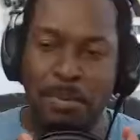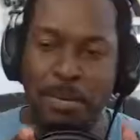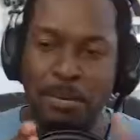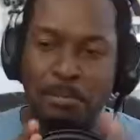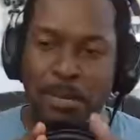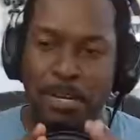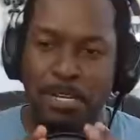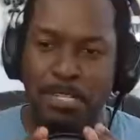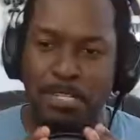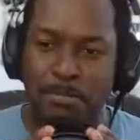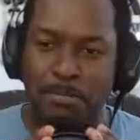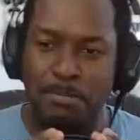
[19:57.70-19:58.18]

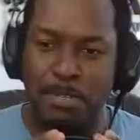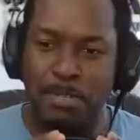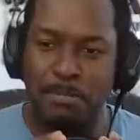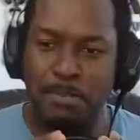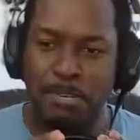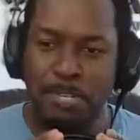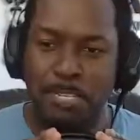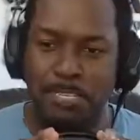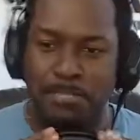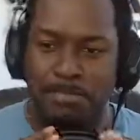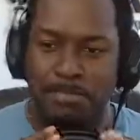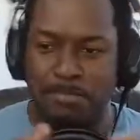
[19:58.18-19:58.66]
much.
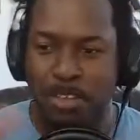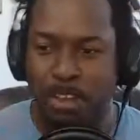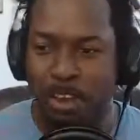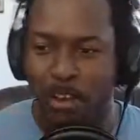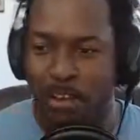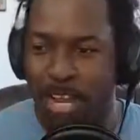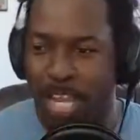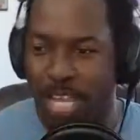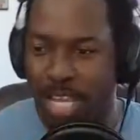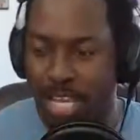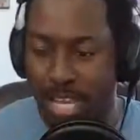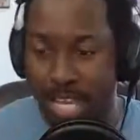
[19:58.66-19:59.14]

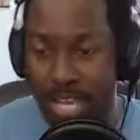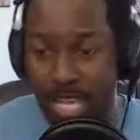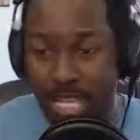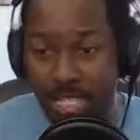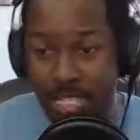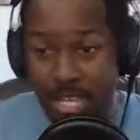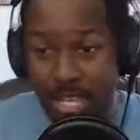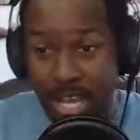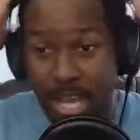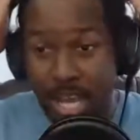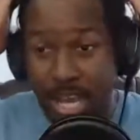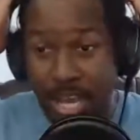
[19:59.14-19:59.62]
All right,
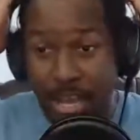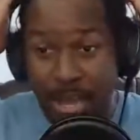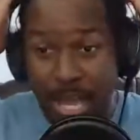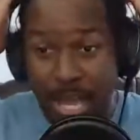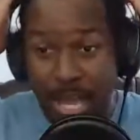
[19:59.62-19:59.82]
guys. I